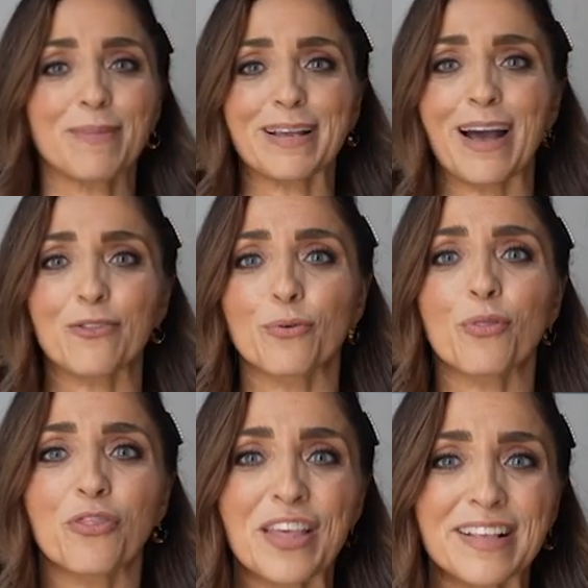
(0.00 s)
my
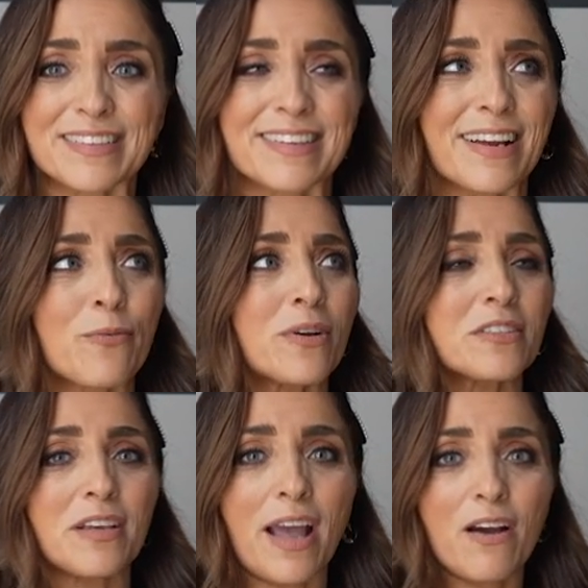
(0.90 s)
other things that I want
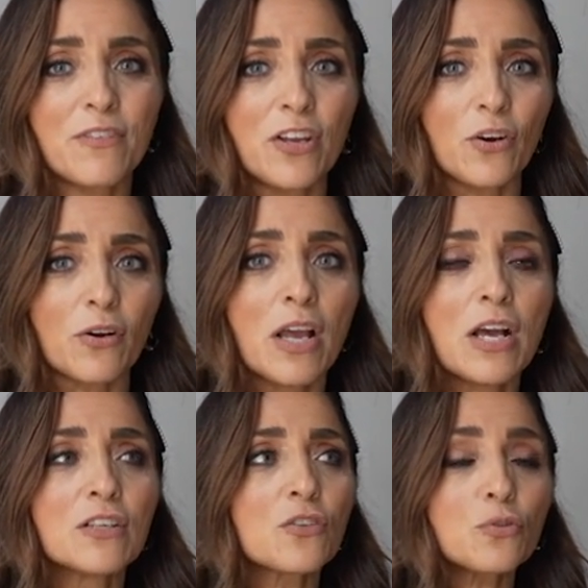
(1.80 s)
to have here.
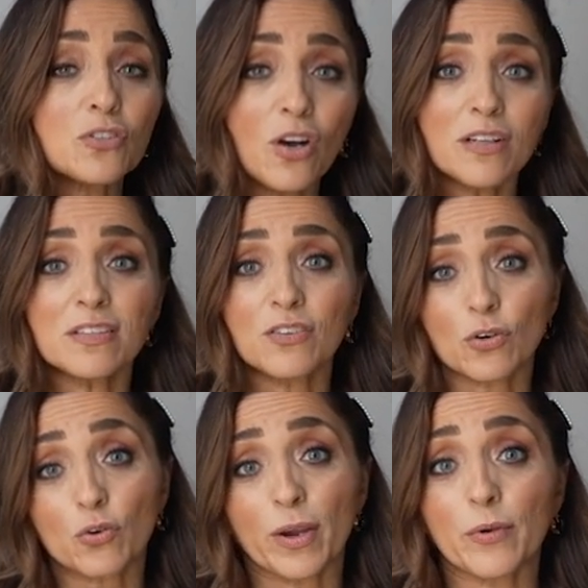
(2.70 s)
So sconces
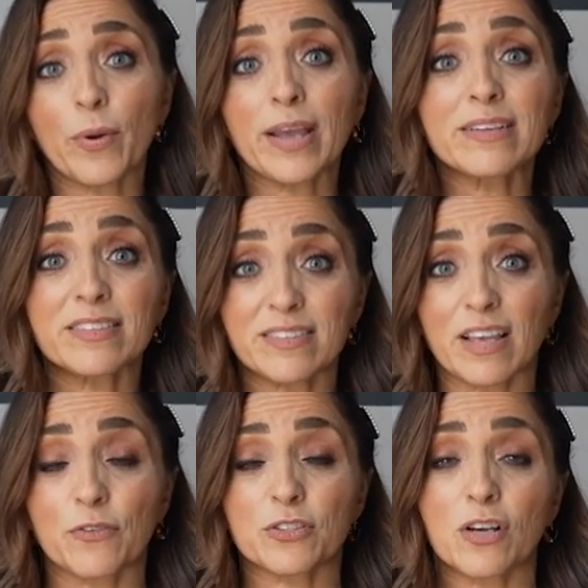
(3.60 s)
are a great way to
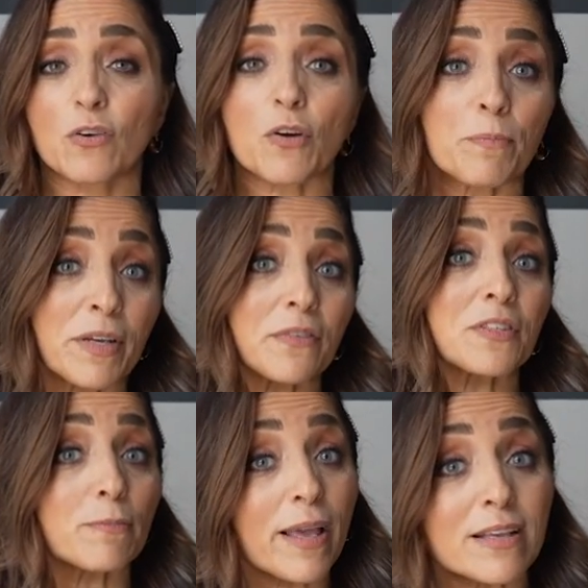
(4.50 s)
save yourself a bit of
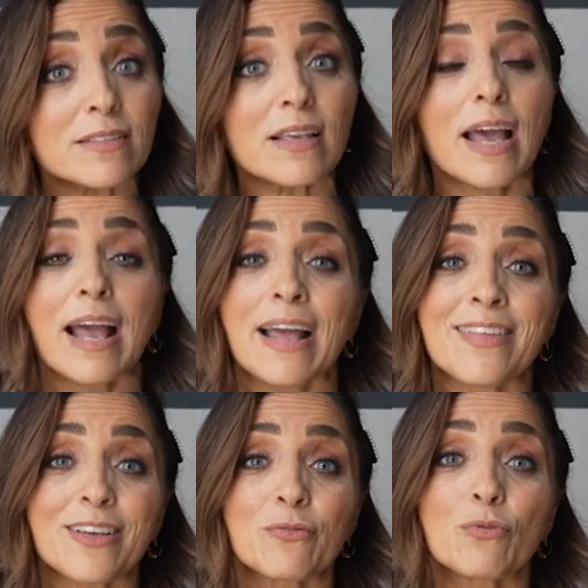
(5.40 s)
space, and
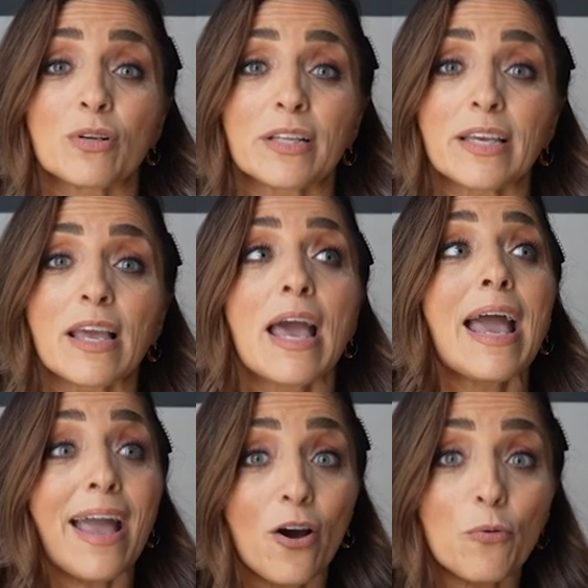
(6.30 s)
they can really
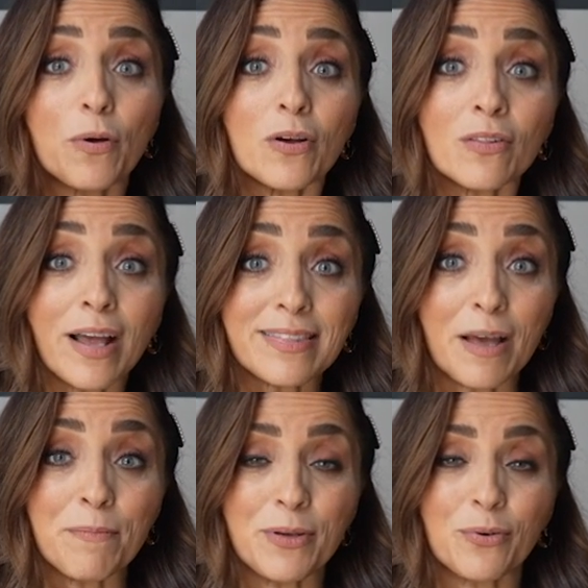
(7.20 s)
help light
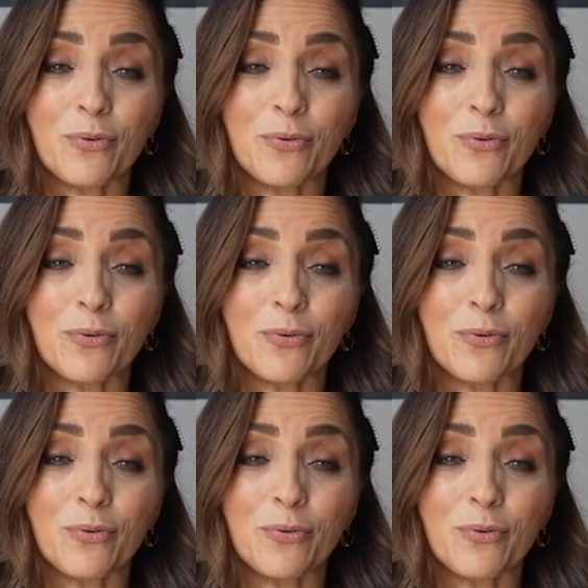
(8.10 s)
that middle